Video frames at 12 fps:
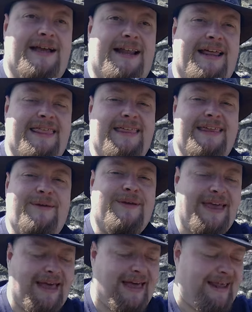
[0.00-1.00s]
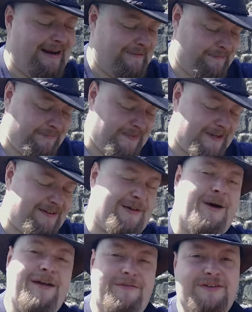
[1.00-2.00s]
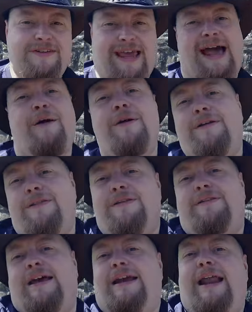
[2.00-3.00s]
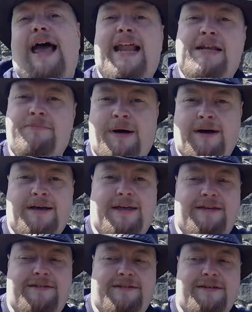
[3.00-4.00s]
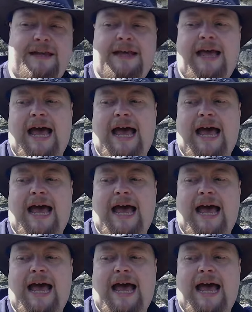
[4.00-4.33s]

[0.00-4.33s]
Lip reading: And I think you can. So I've scoured the secondhand markets,